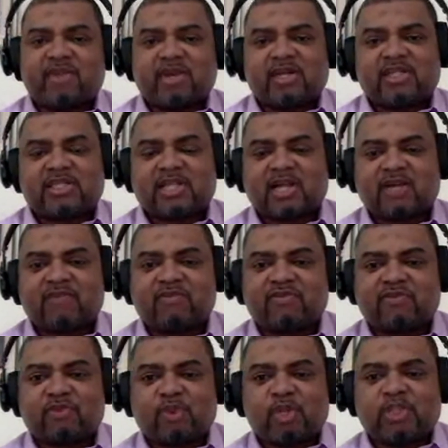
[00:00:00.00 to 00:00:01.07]
very
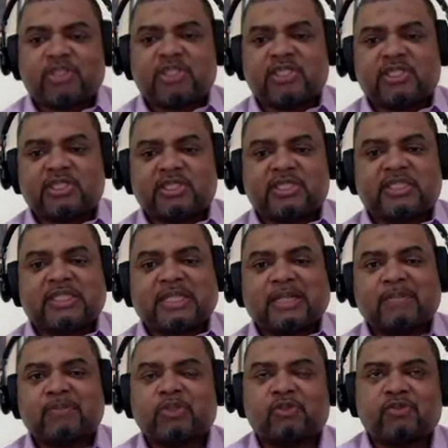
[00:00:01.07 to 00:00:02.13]
tough questions in
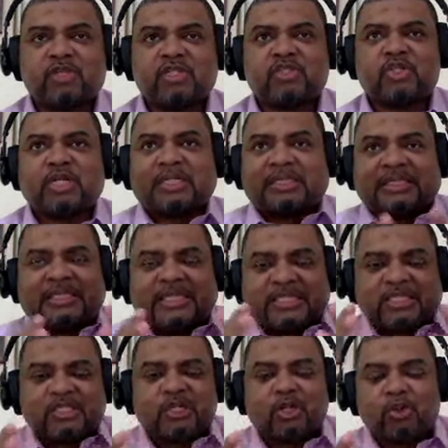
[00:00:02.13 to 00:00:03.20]
terms of the
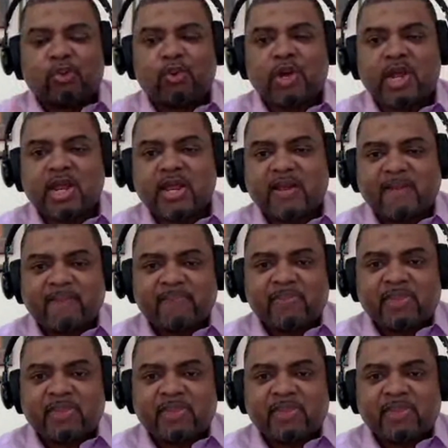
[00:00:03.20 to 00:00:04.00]
traditional way